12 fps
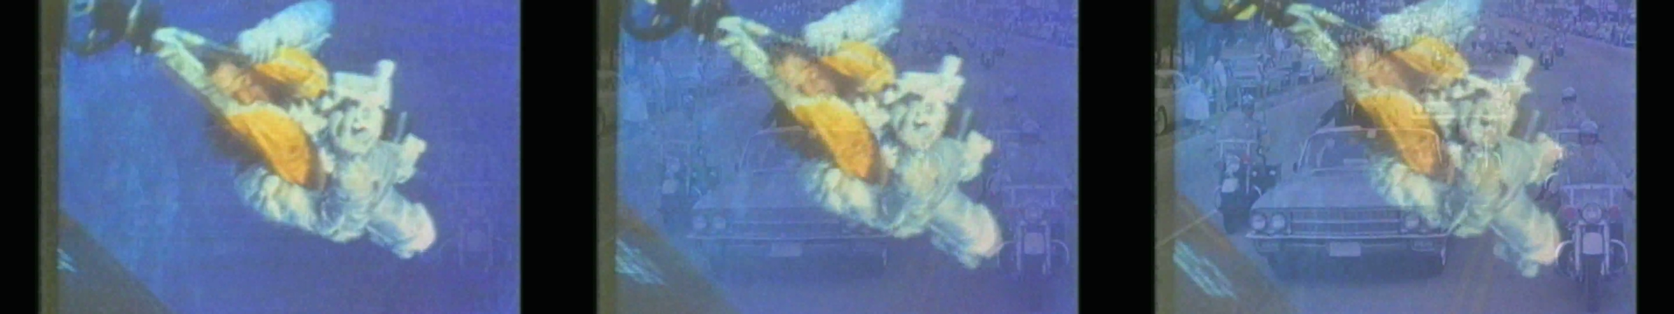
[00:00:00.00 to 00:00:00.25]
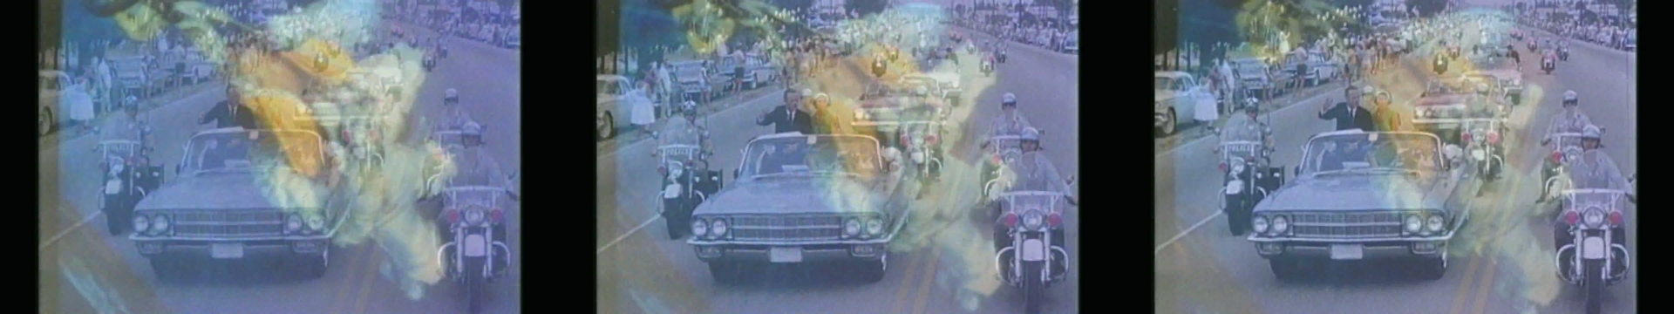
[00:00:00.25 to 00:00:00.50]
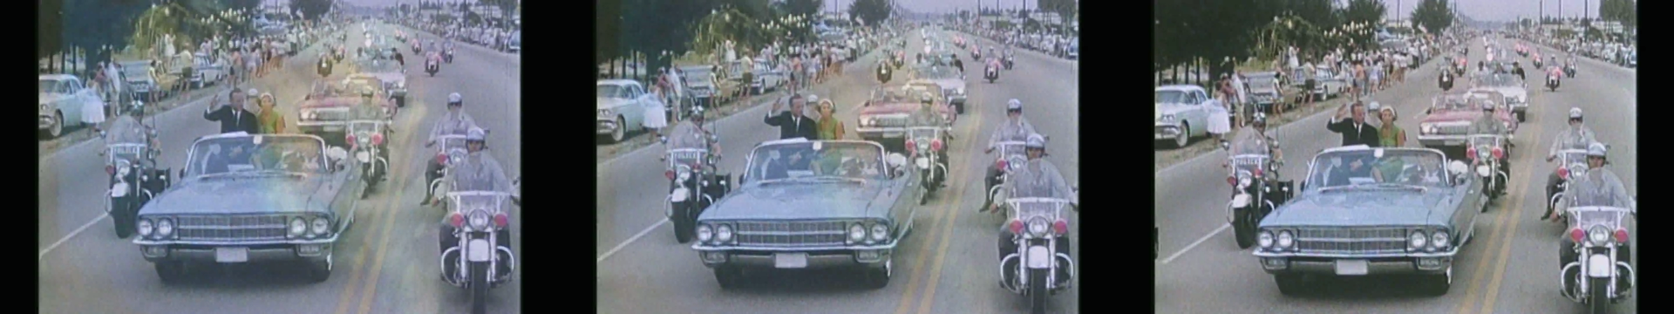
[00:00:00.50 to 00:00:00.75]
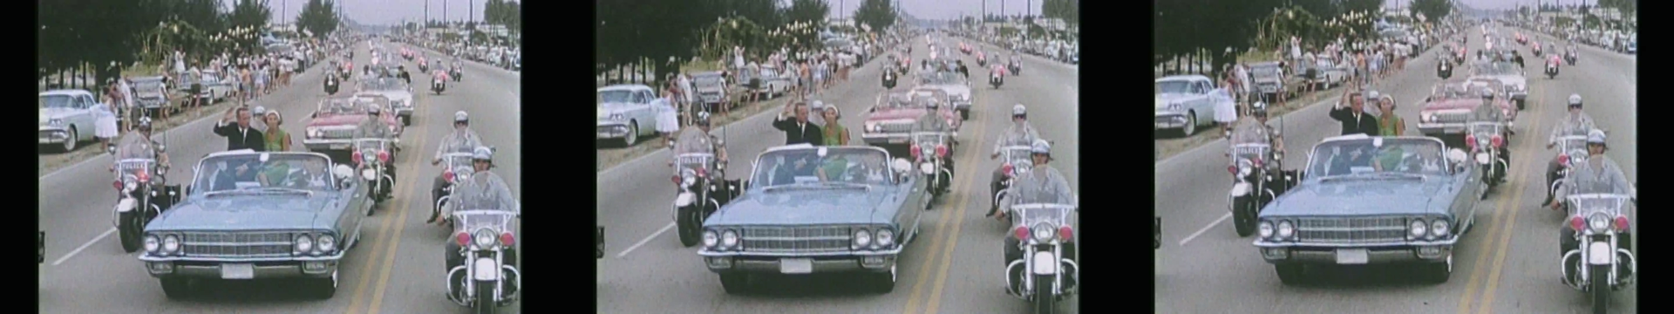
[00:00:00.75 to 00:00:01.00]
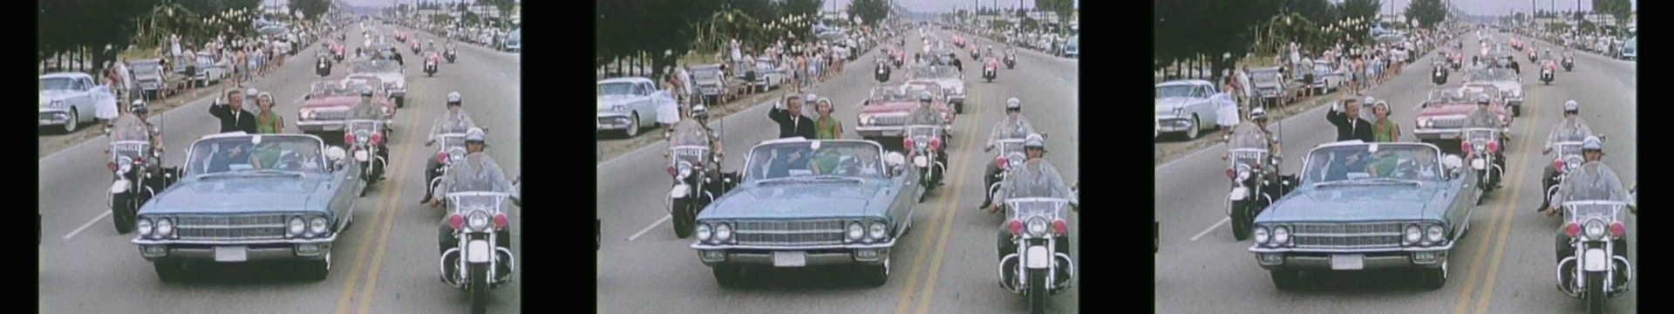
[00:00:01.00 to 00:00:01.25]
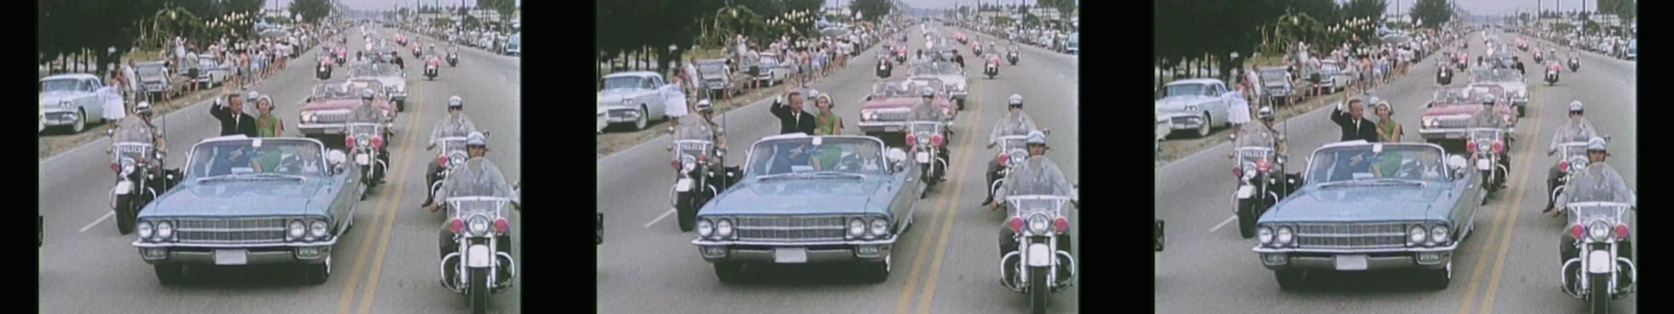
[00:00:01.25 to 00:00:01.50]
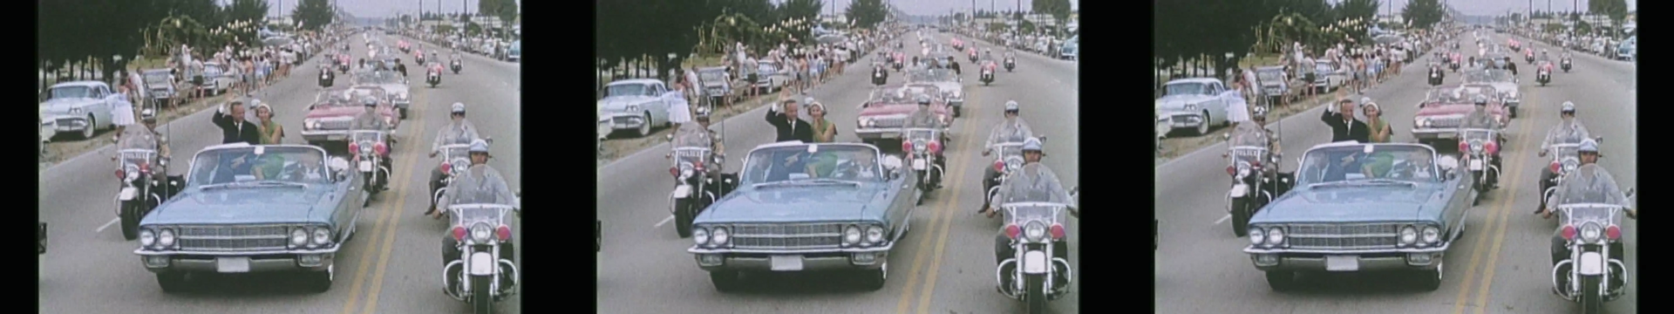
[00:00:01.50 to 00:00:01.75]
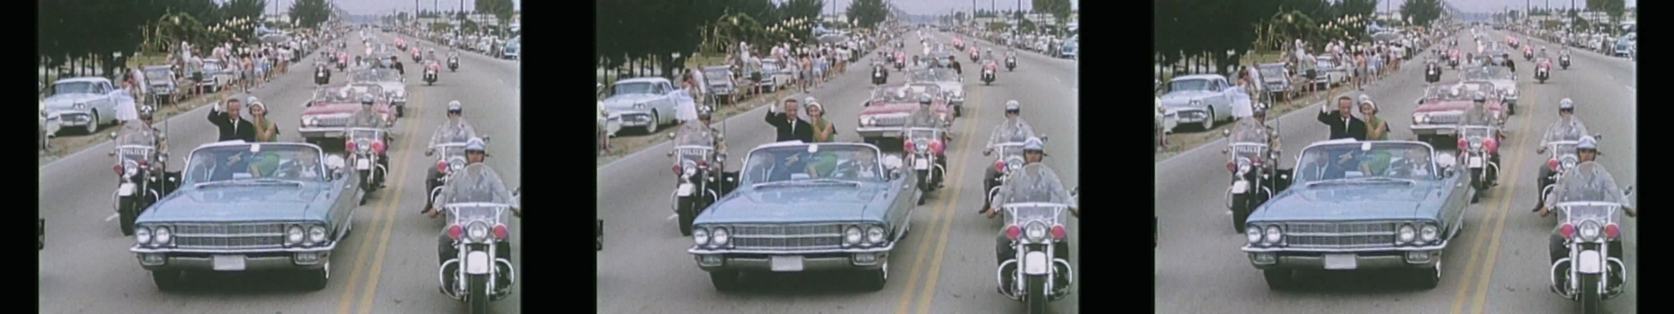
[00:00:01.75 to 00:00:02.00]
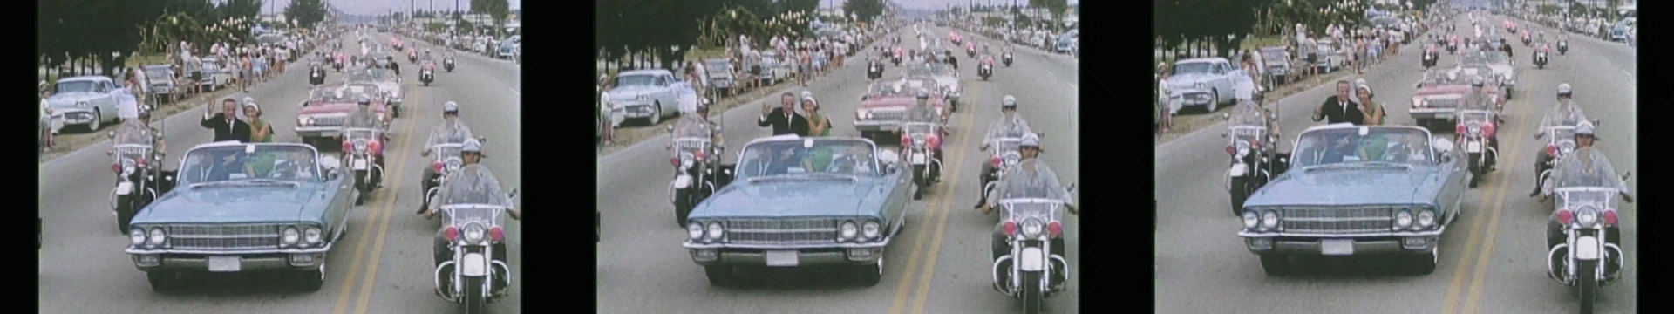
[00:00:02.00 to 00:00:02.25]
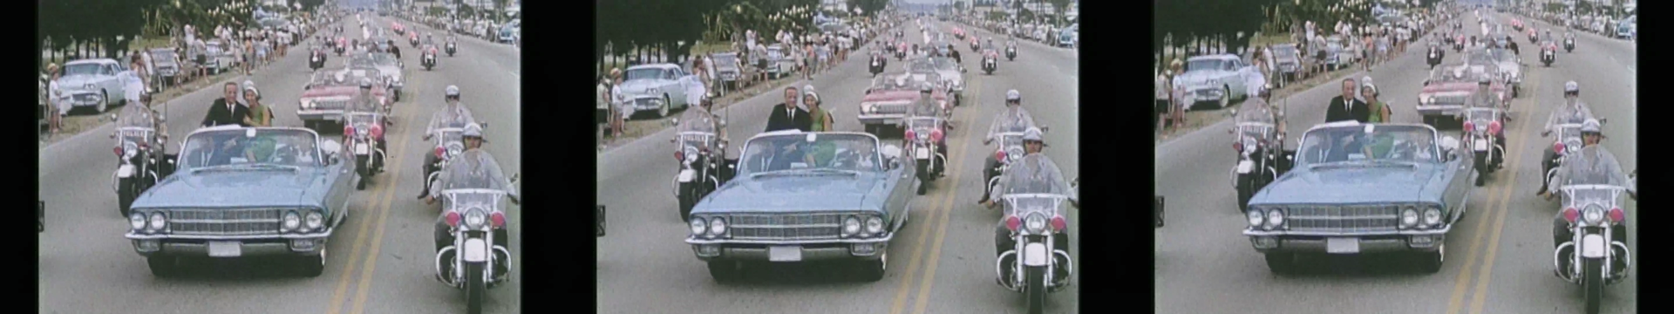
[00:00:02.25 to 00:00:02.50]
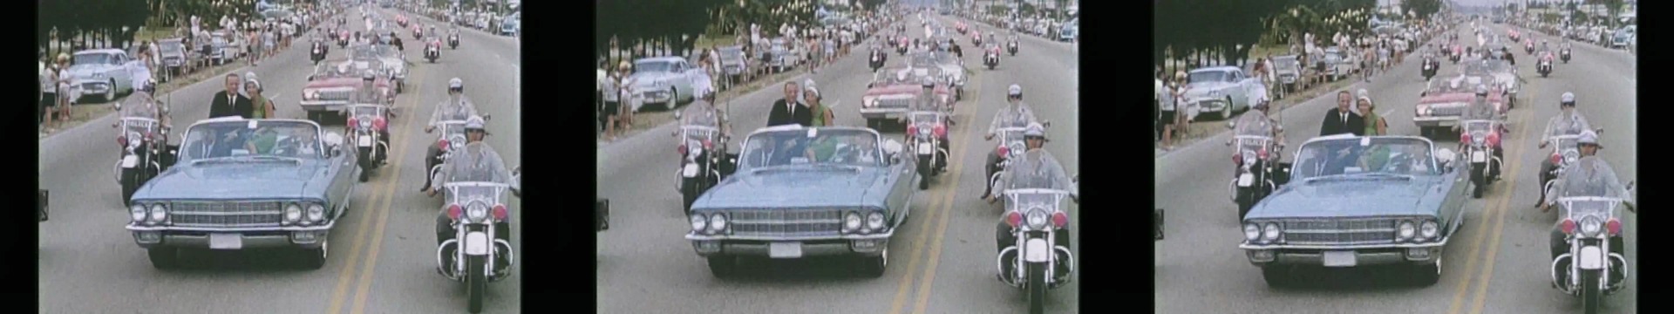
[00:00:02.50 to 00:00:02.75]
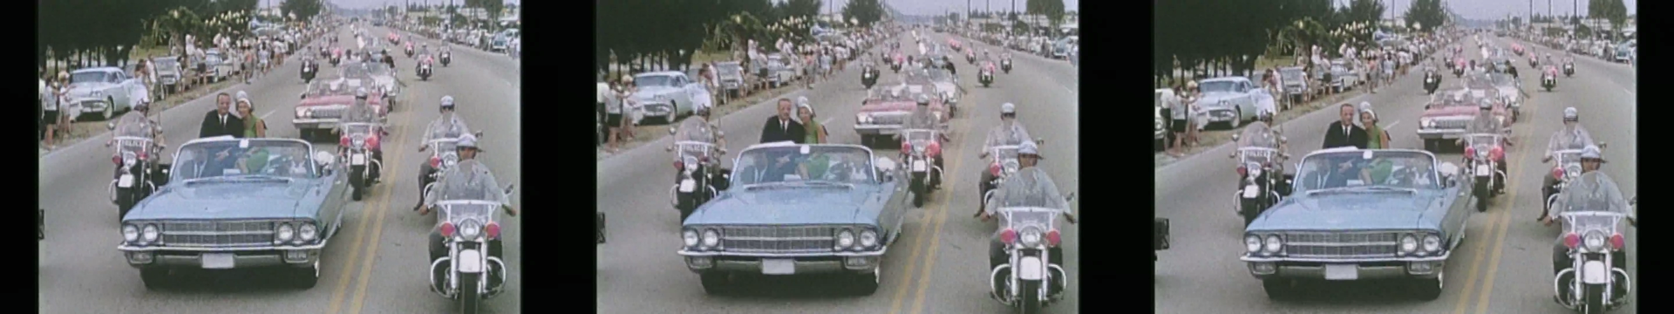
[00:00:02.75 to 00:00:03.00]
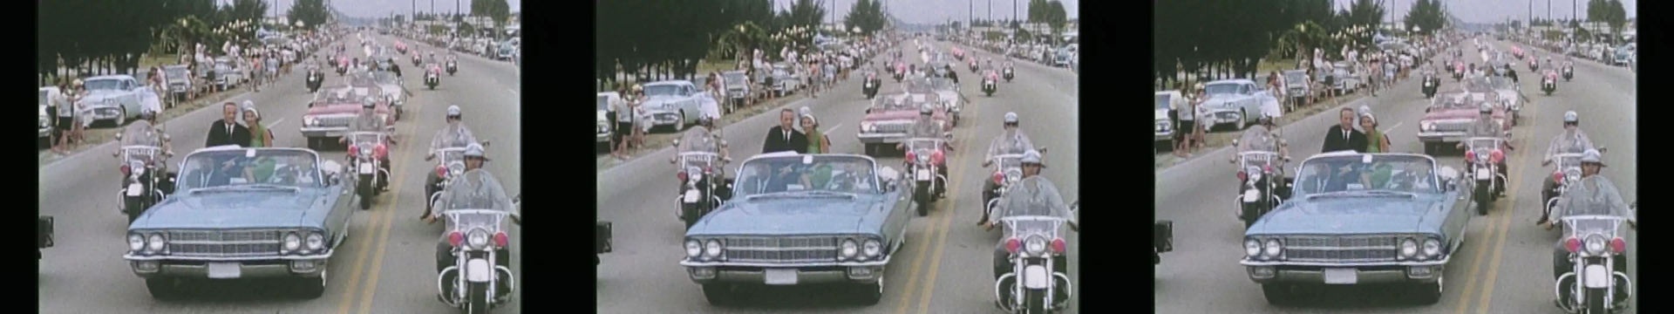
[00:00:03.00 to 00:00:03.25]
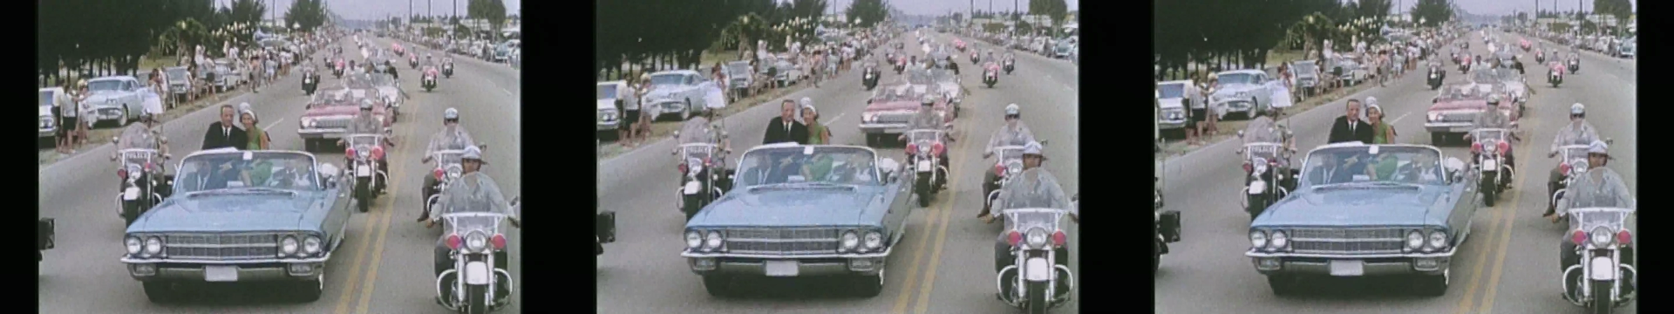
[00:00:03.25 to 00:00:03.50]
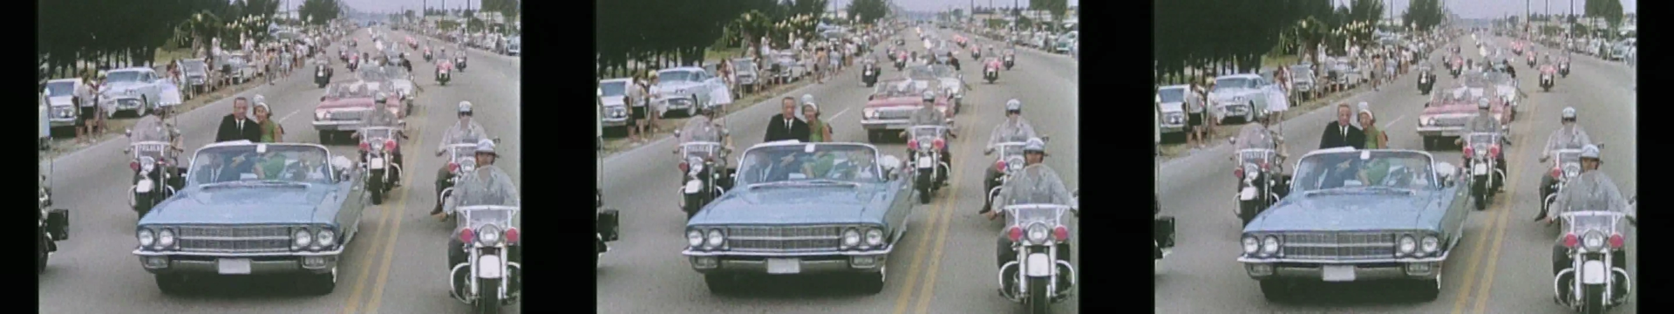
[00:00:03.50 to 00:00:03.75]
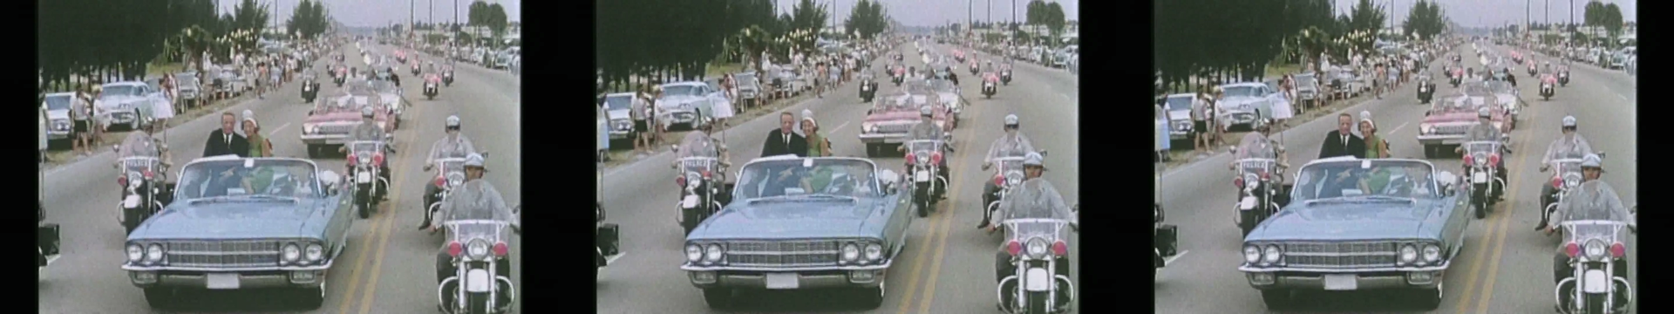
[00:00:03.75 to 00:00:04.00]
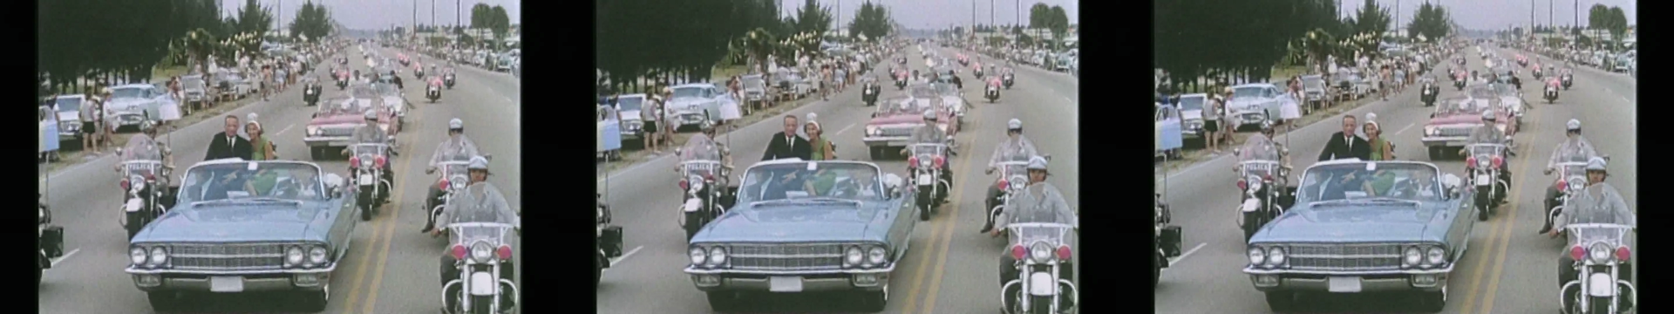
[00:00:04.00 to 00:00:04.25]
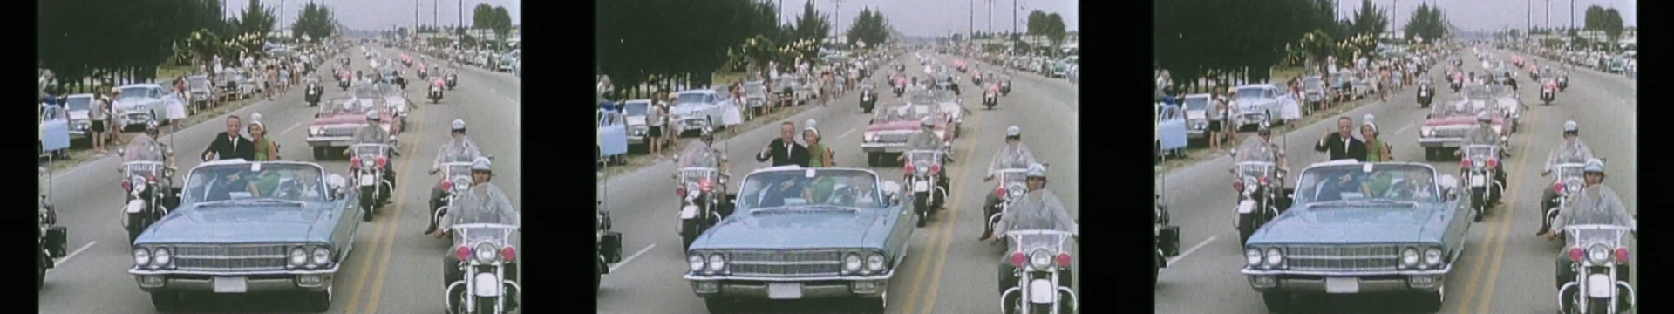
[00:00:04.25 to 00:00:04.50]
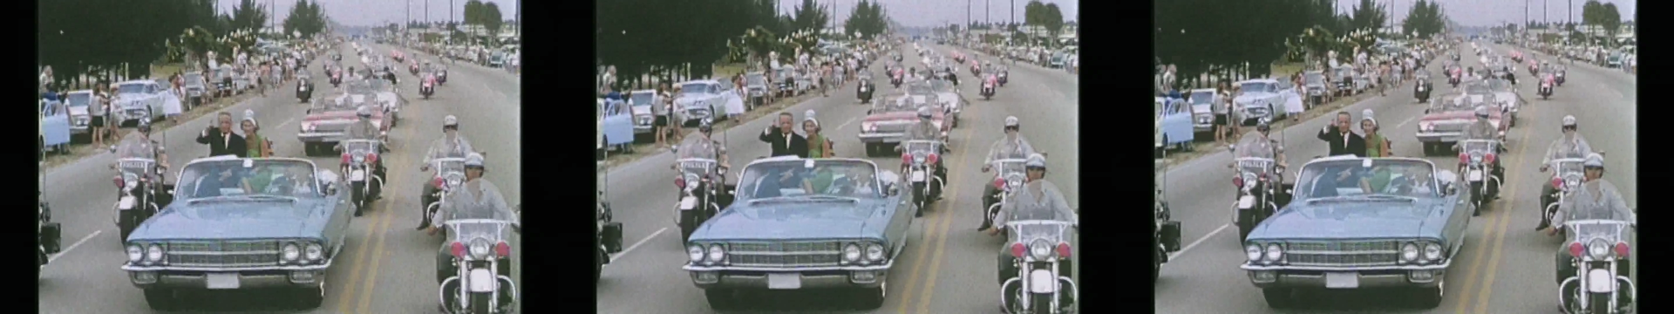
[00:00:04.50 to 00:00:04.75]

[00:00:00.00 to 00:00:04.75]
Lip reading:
No face is visible, so there are no lips to read.